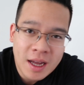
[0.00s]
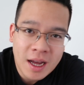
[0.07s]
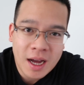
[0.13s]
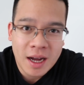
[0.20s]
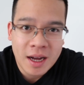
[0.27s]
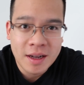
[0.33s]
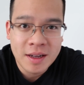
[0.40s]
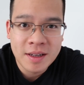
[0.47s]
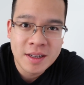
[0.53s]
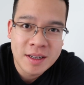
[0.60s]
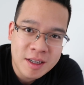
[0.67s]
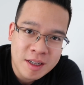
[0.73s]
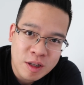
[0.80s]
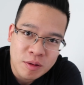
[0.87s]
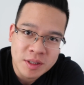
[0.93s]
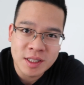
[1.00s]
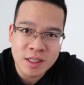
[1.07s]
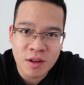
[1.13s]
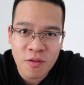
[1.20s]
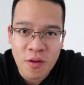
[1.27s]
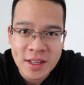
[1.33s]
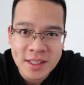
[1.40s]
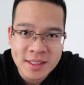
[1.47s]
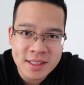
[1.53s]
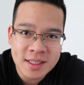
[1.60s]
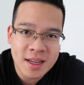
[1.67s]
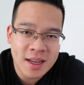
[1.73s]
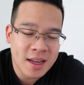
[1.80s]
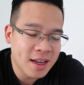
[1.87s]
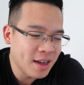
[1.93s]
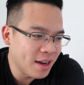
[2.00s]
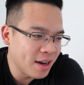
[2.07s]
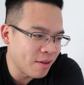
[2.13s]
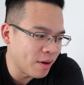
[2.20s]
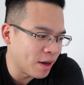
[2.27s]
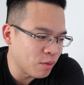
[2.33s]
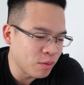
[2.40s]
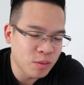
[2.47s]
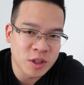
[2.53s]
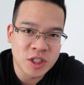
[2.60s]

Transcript: uh, closest friends around.